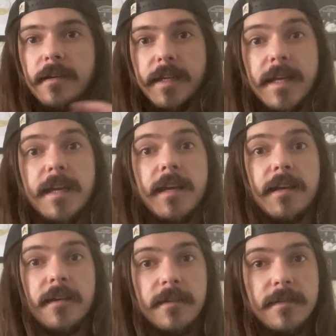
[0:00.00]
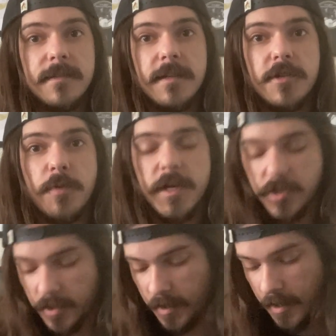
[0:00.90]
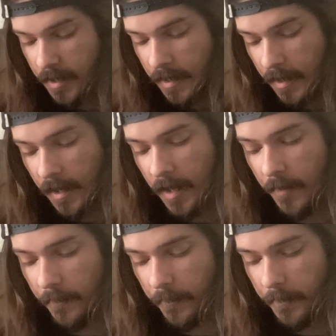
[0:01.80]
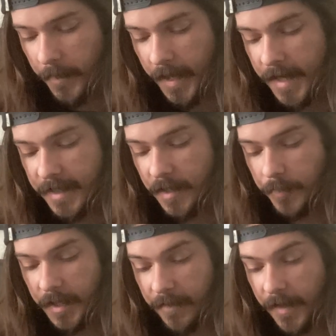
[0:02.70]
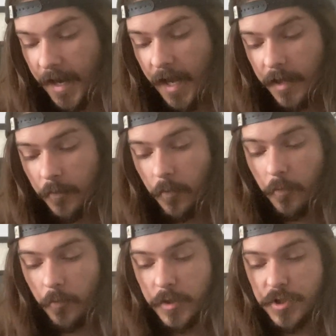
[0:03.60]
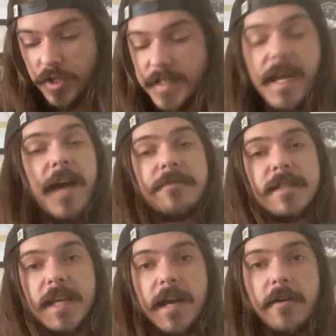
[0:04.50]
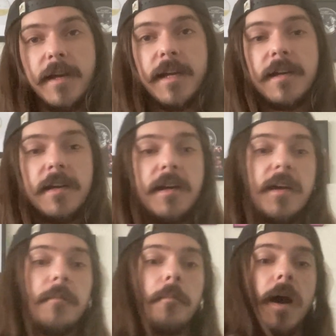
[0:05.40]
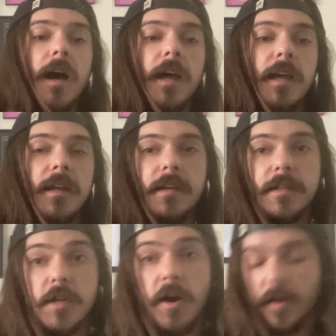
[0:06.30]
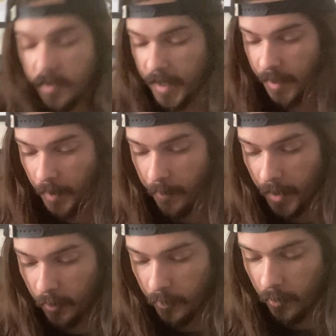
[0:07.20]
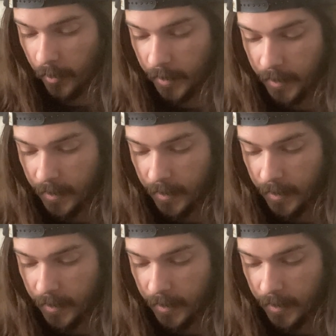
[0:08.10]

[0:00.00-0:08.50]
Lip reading: gigging situation. The idea being that I would just have to carry my guitar and my pedal board,